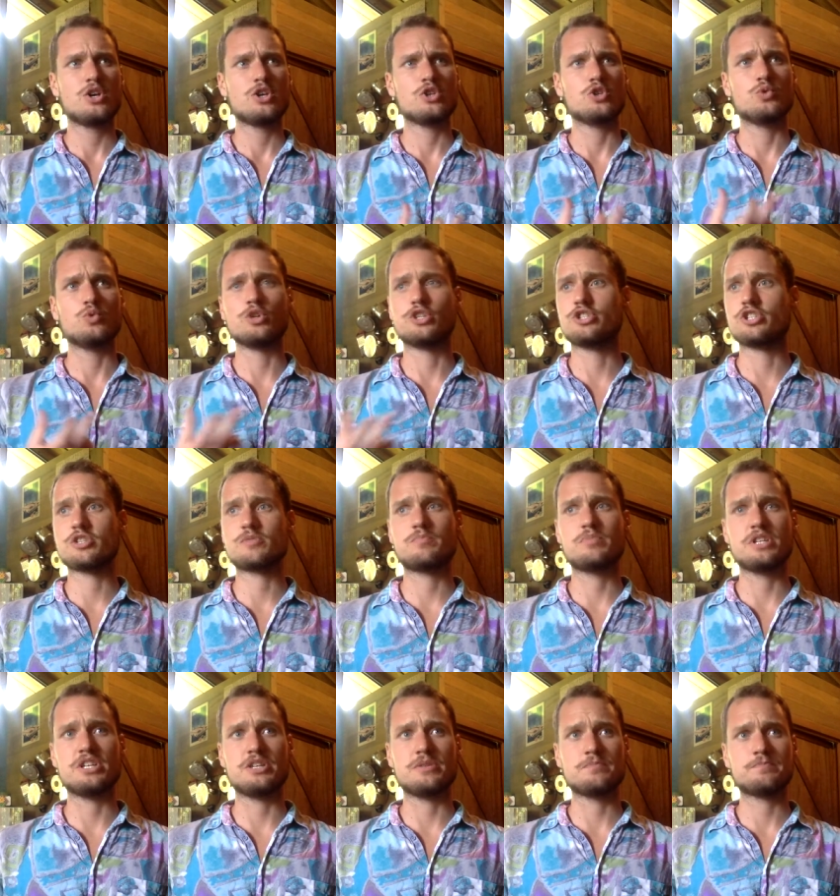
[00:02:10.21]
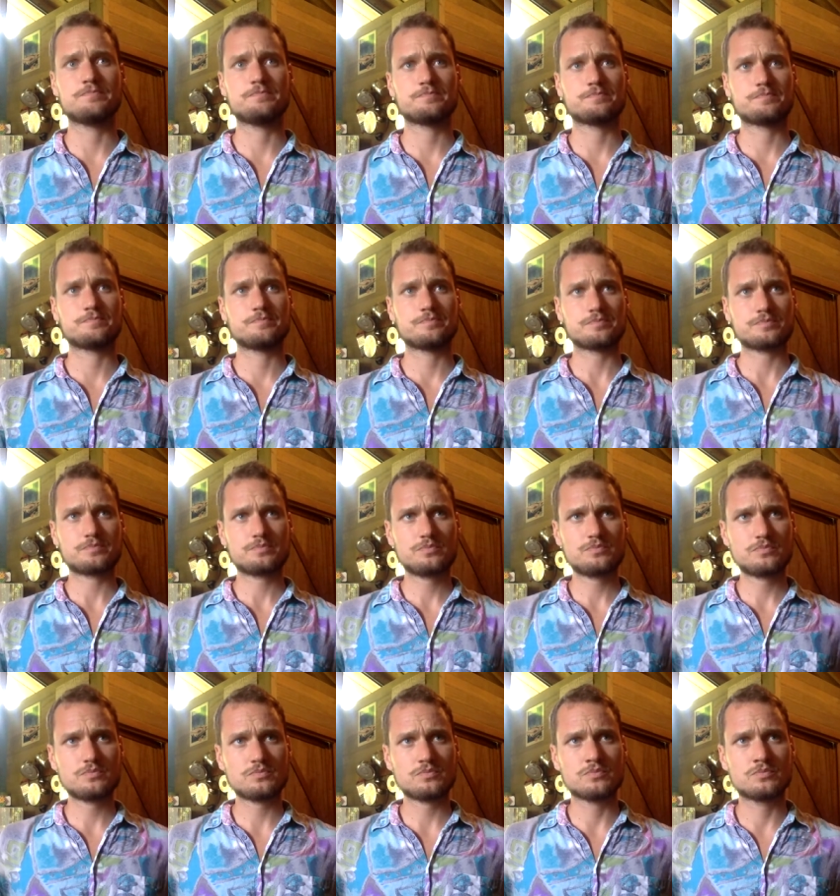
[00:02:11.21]
you would just be
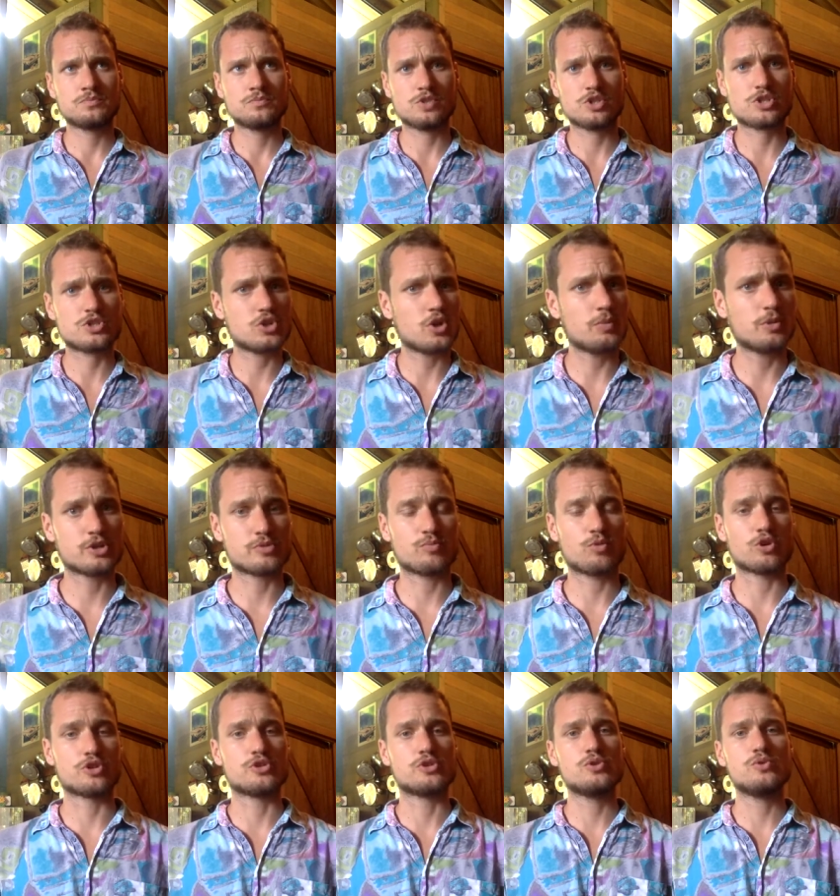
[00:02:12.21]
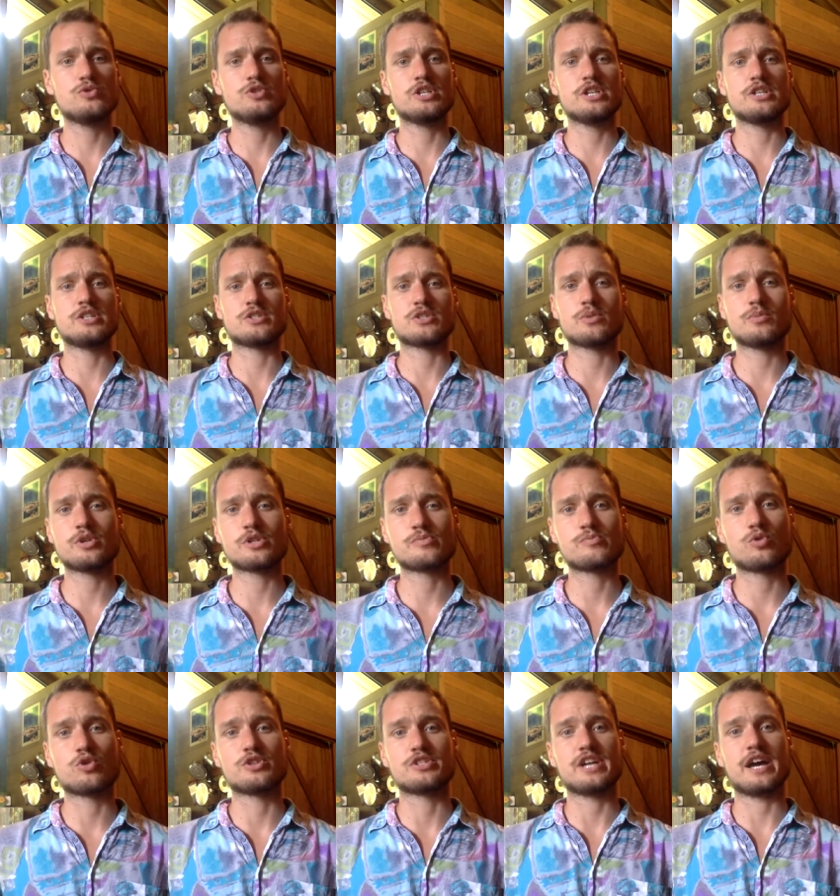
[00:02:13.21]
just so much more tuned in so much
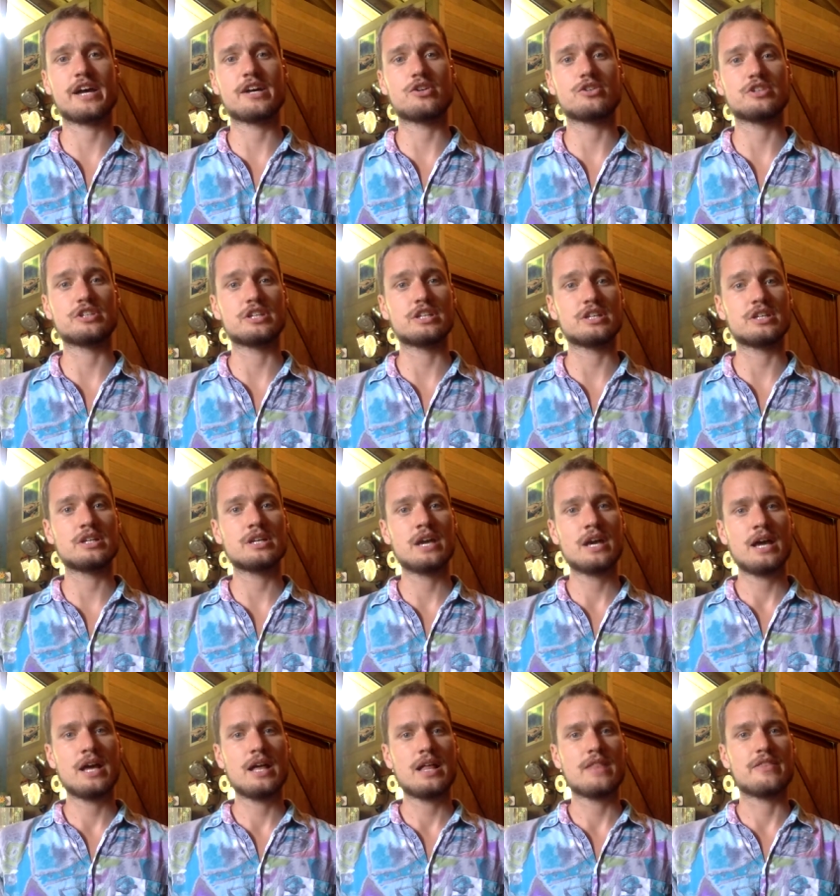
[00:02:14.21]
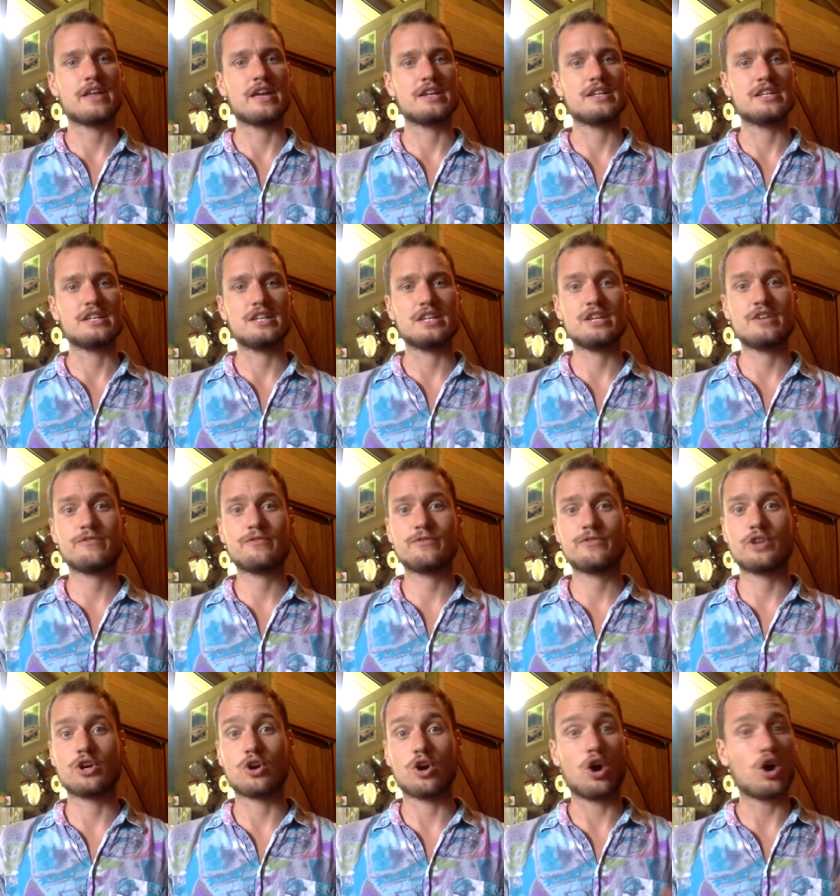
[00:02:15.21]
more dialed in that if
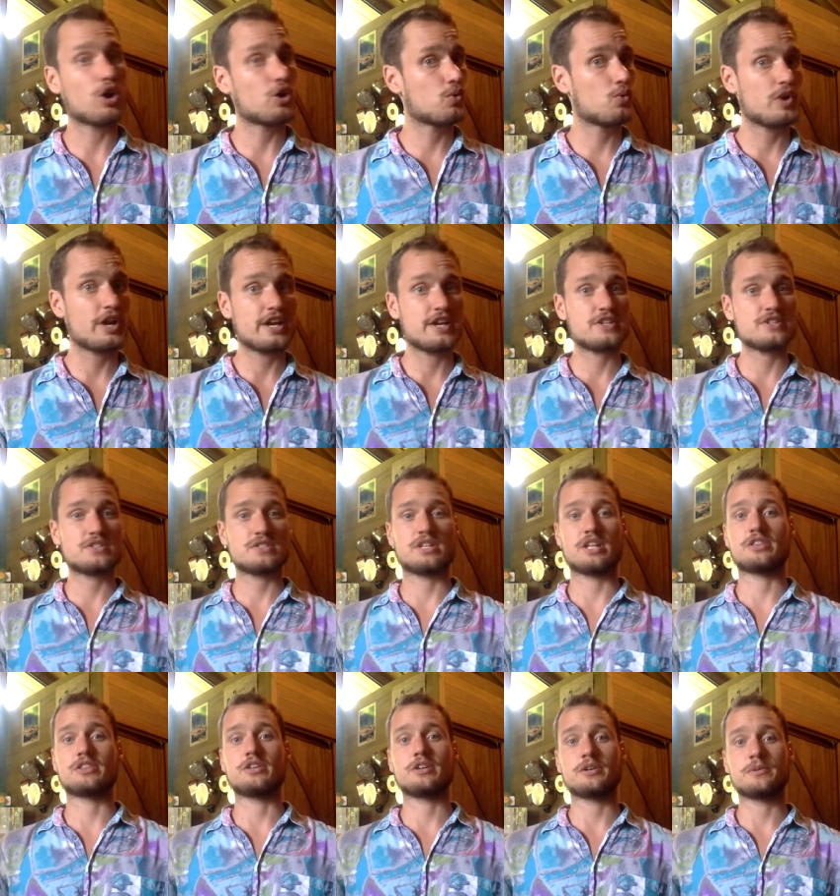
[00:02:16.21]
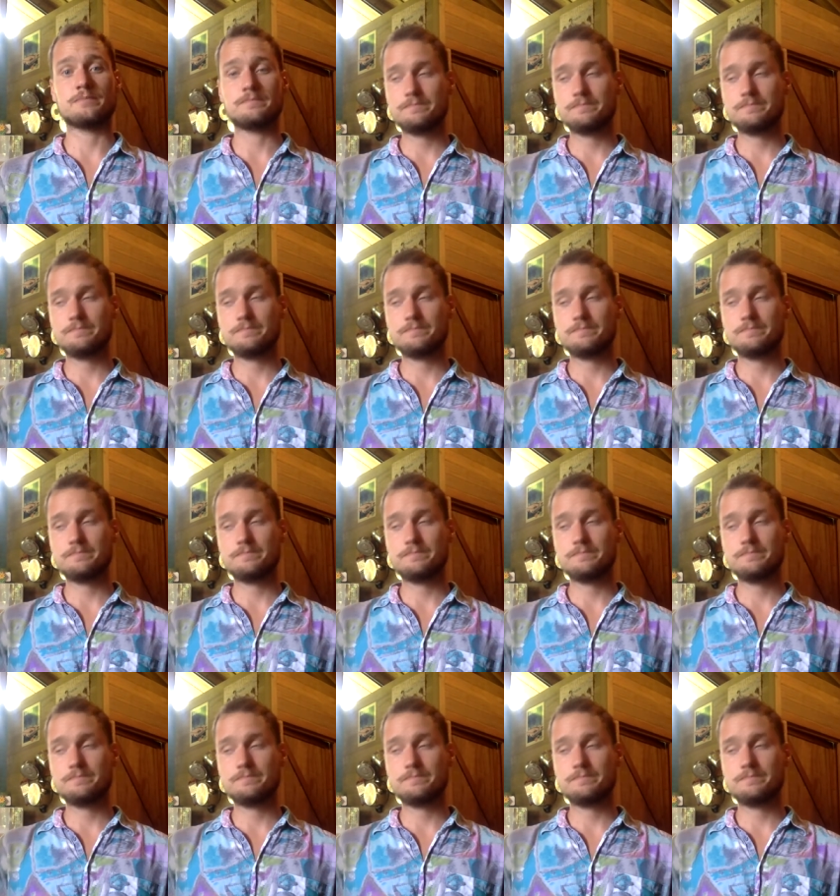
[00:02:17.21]
there are ways that the